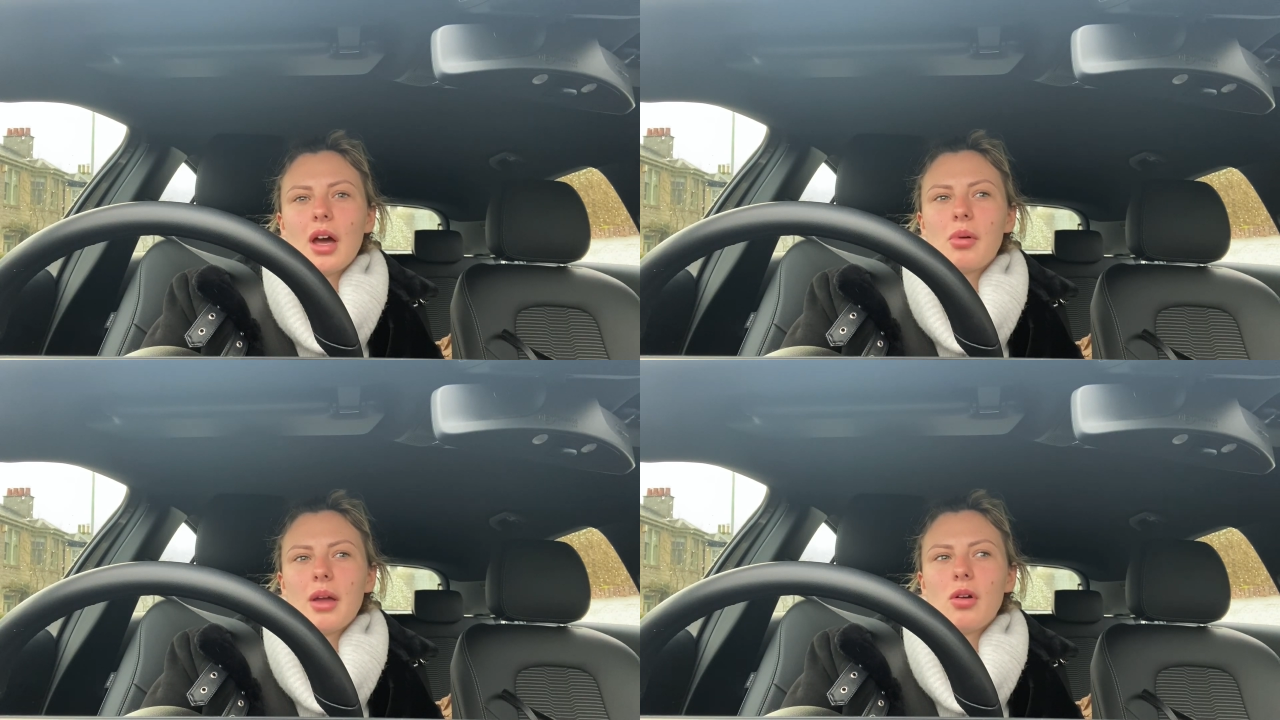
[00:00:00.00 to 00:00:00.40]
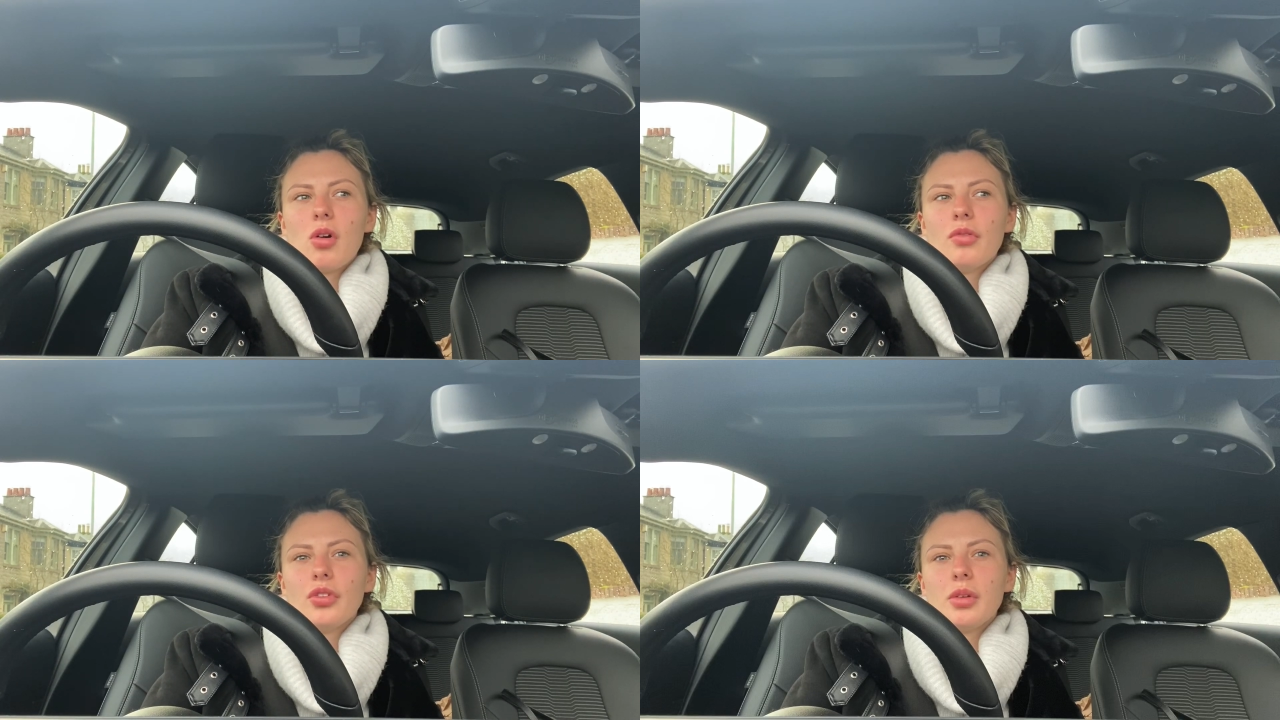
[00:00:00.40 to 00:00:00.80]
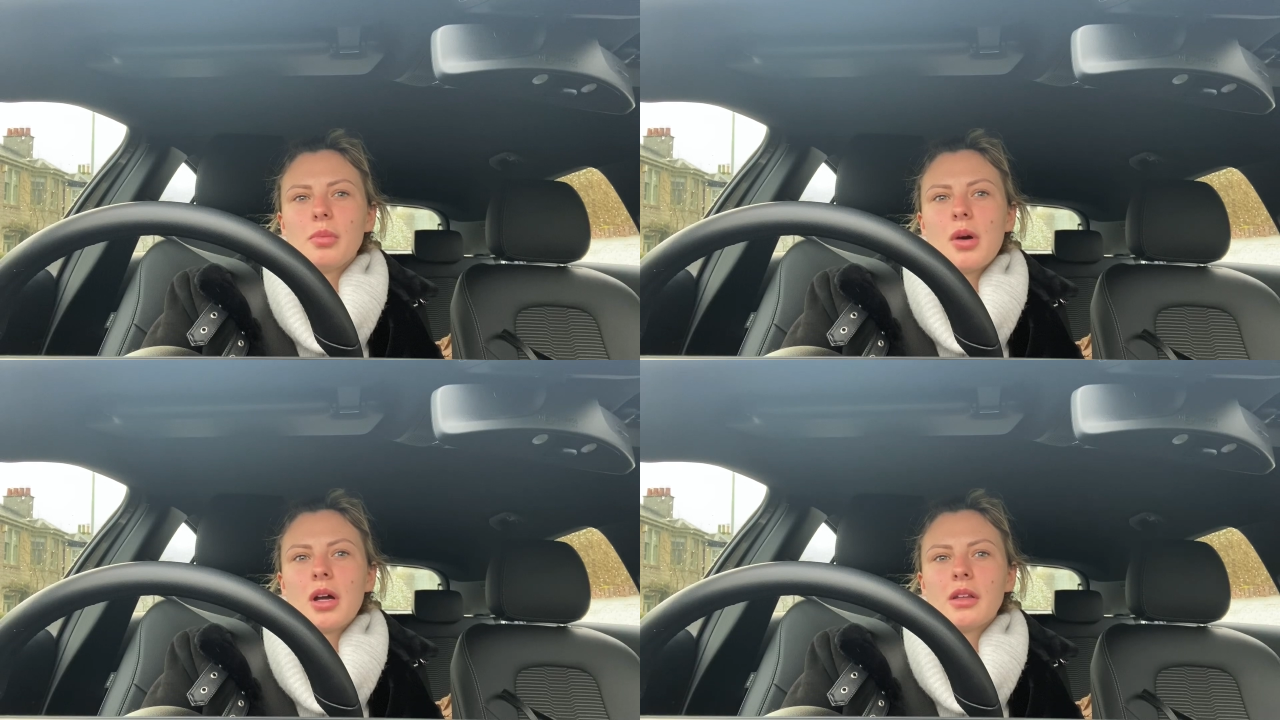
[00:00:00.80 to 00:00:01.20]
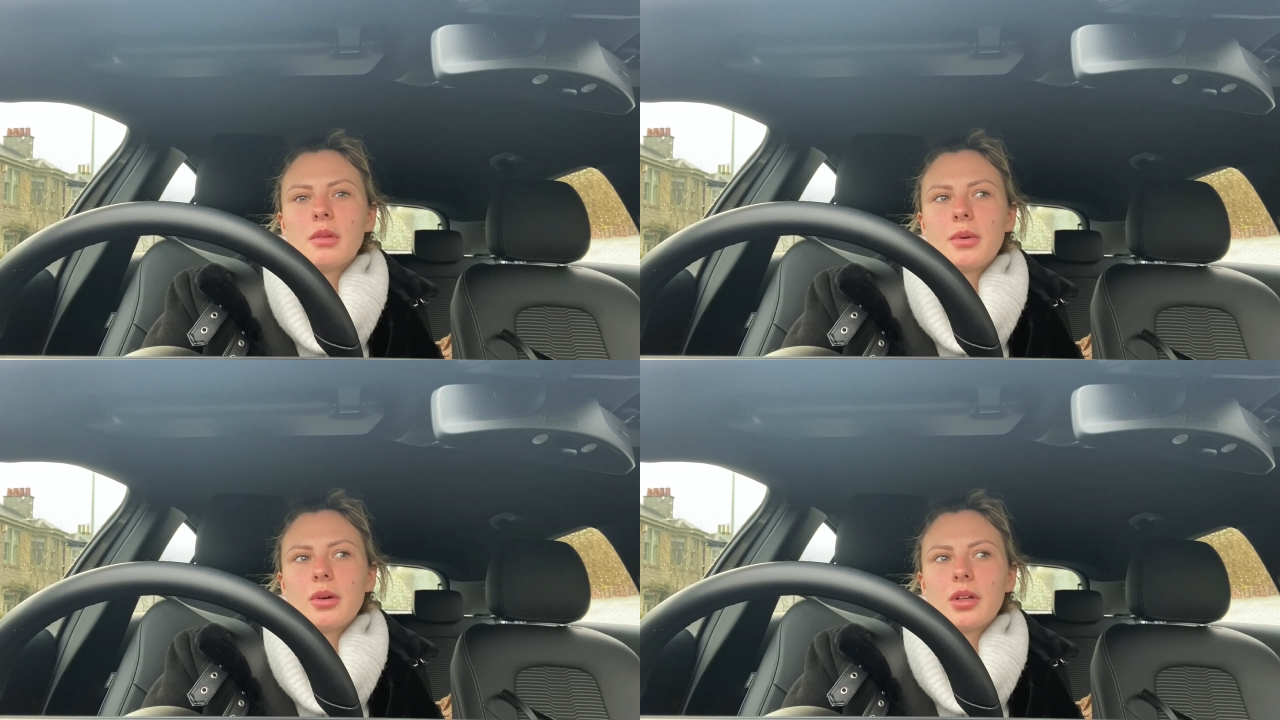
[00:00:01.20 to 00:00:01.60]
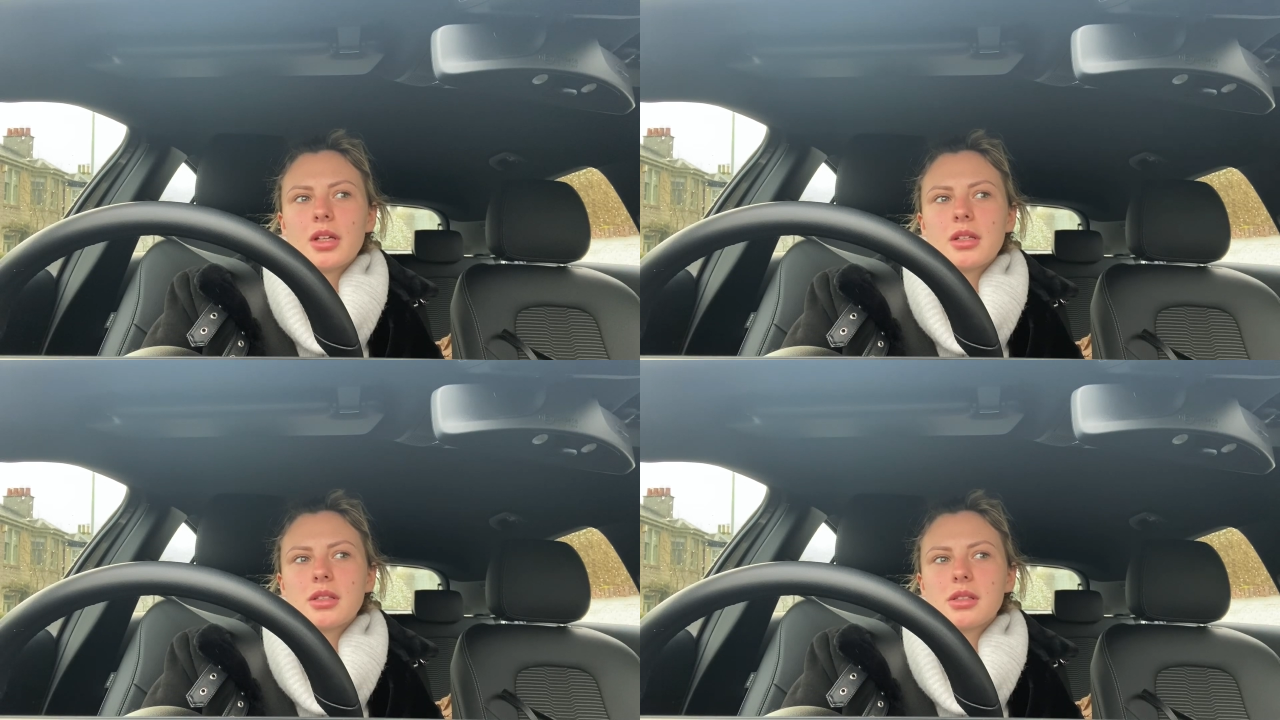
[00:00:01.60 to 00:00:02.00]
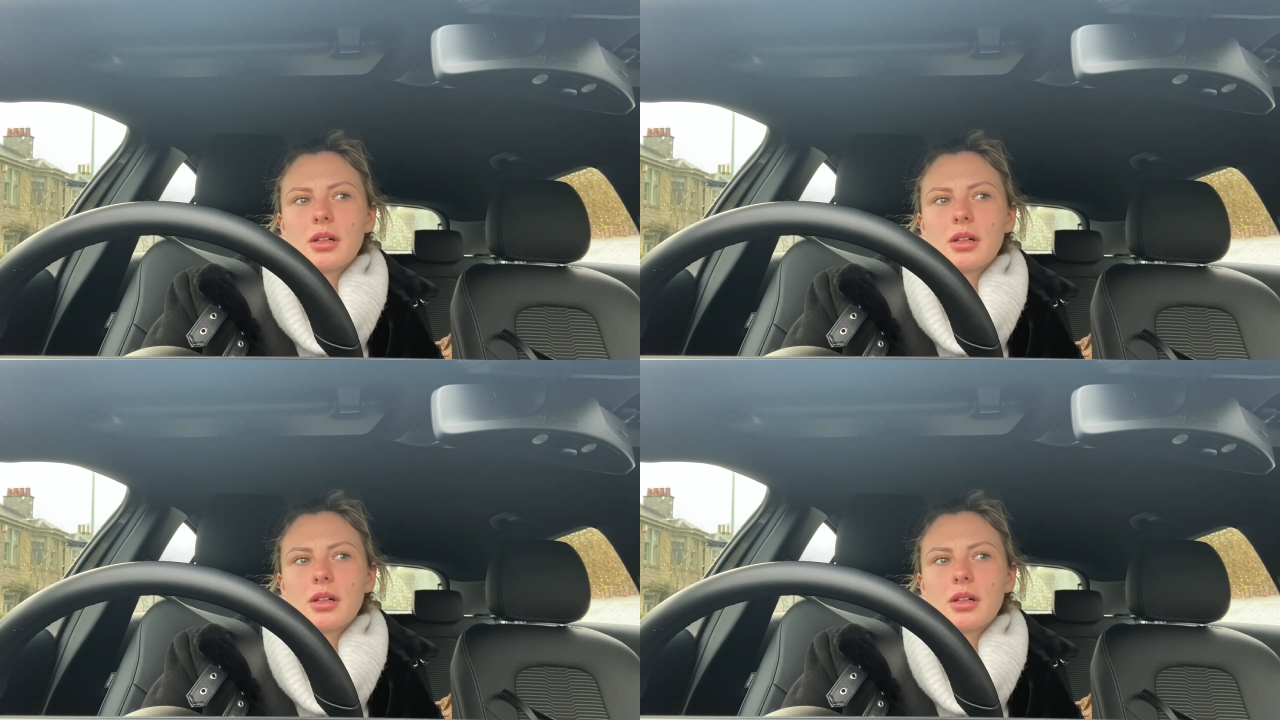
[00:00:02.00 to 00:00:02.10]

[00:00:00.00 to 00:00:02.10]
I'm quite confident parking, to be honest.